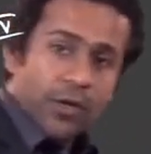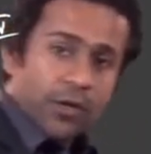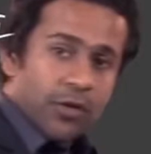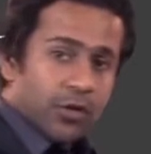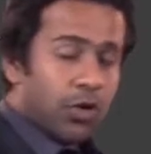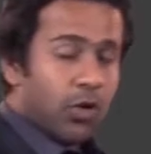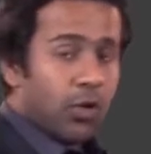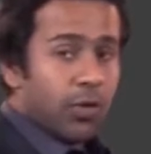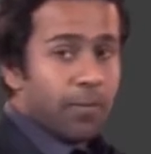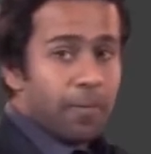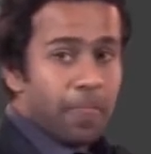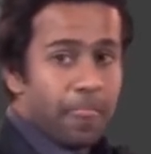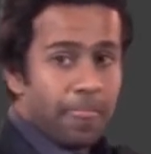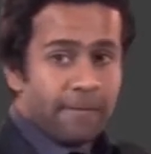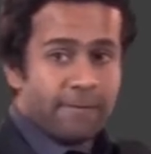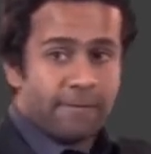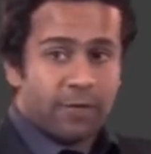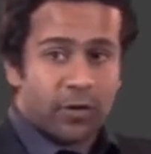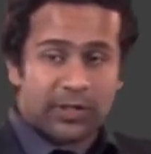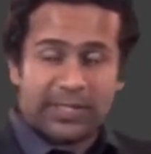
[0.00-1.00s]
So
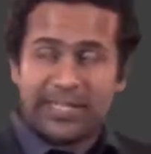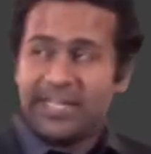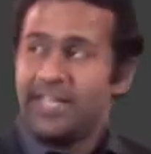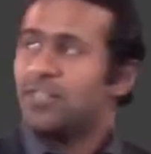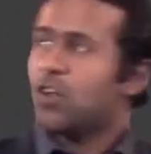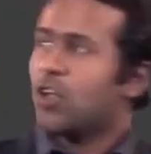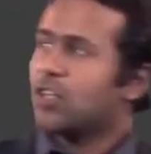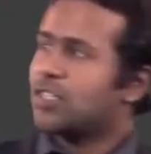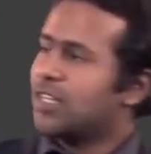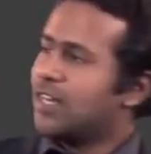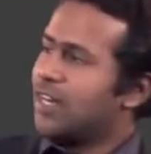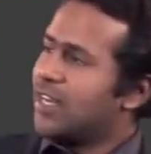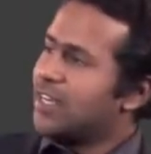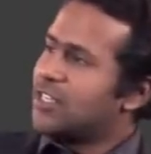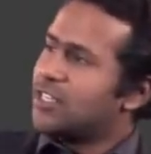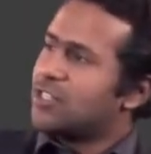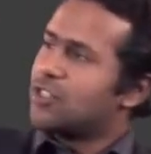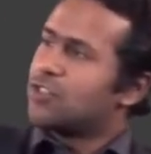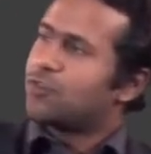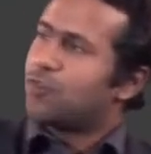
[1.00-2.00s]
for these
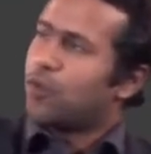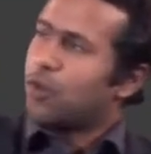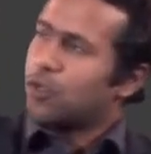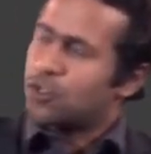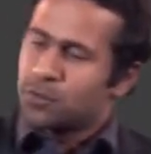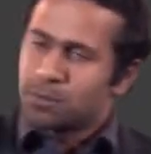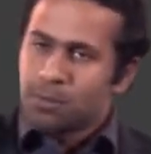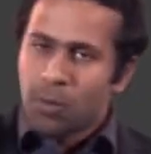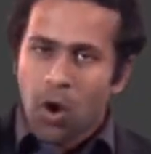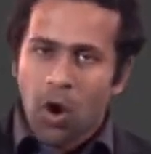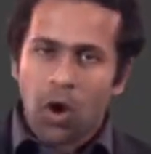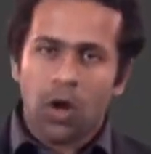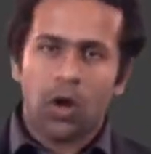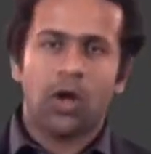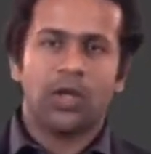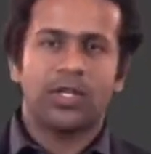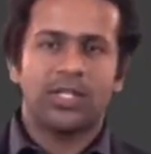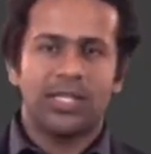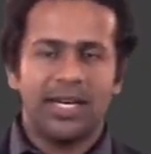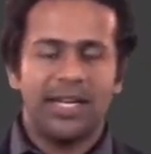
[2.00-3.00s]
oscillations, for small
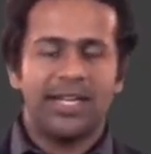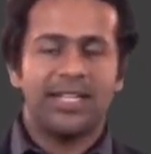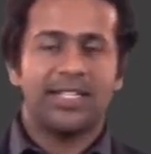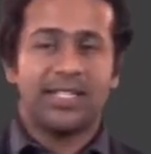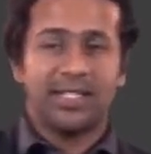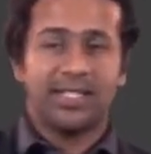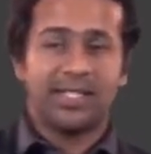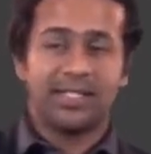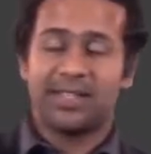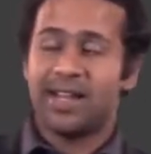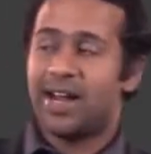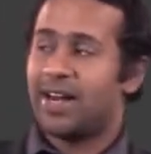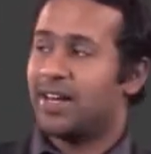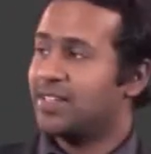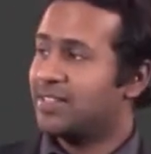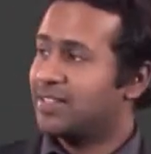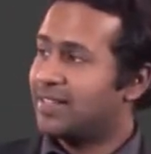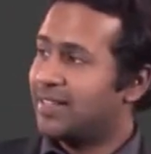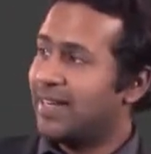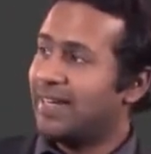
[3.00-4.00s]
oscillations, that
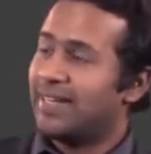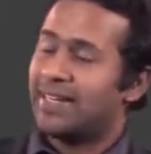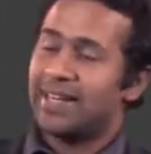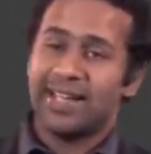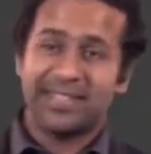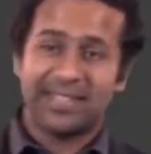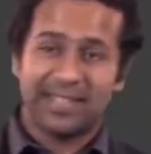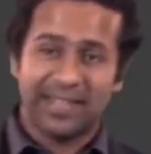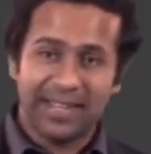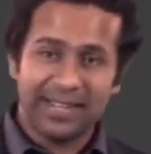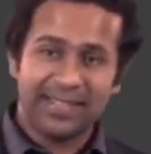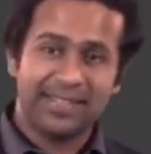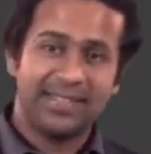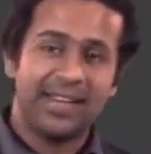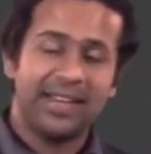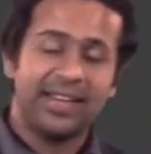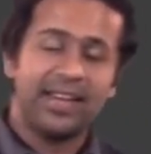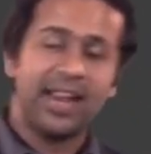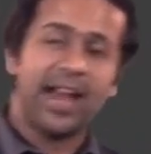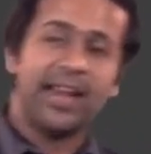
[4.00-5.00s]
is theta is less
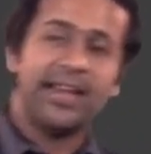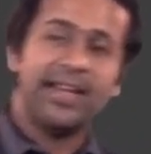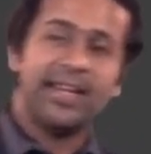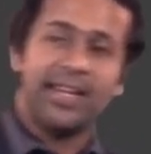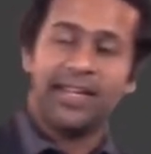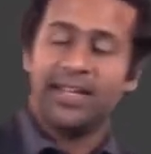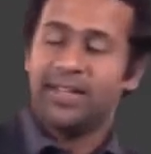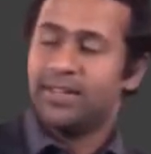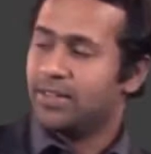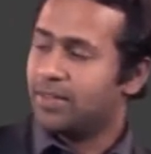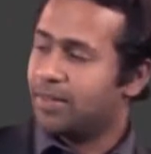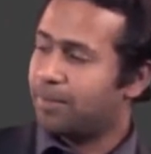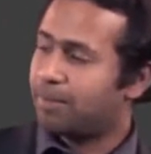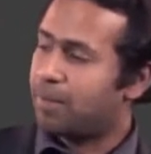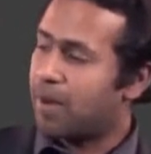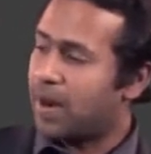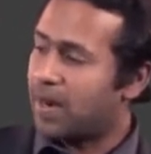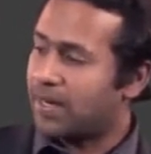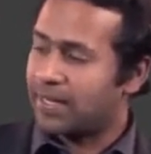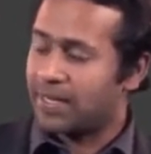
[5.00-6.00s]
than 90, the
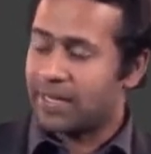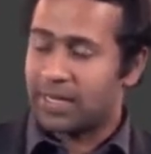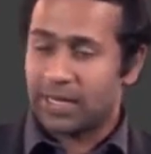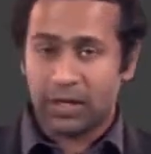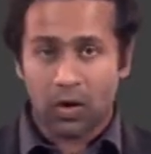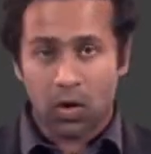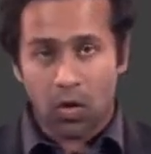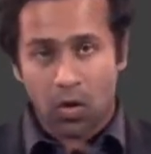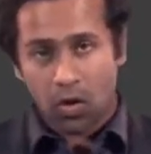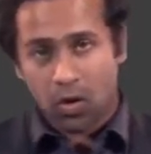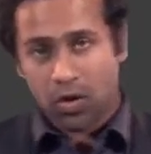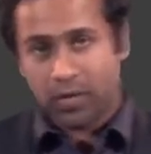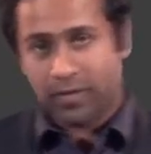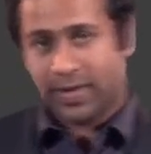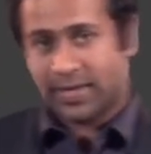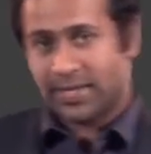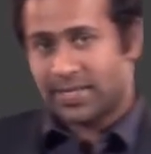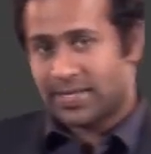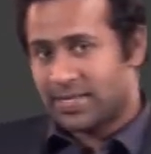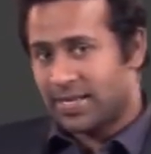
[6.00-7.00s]
particle
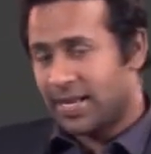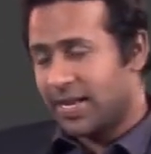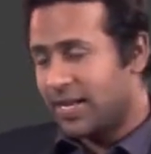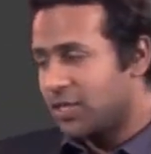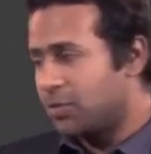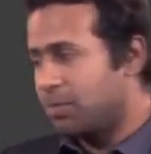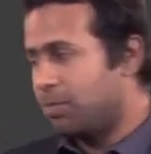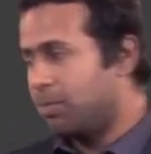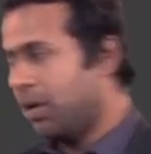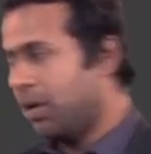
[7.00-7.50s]
always stays